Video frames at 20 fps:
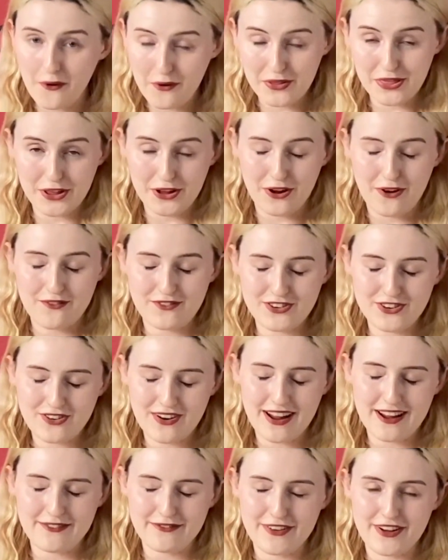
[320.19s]
other current
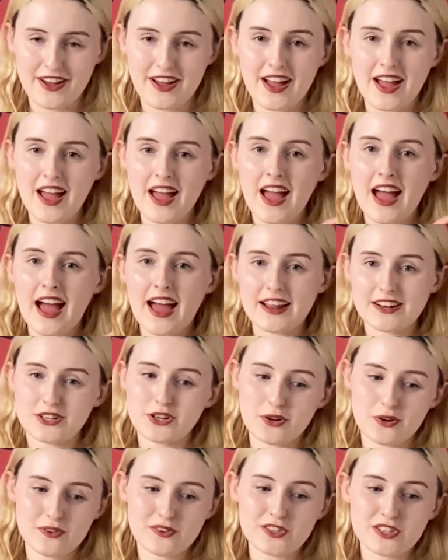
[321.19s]
driver,
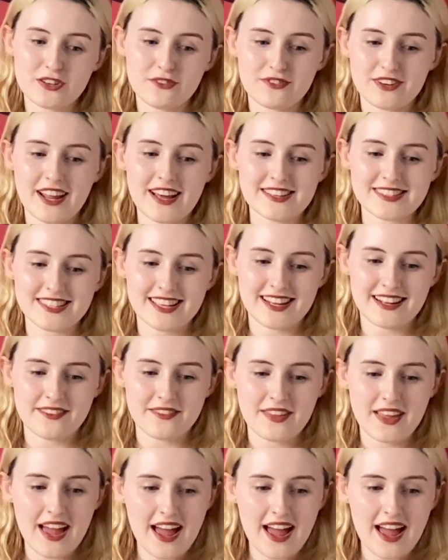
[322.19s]
Antonio Giovinazzi.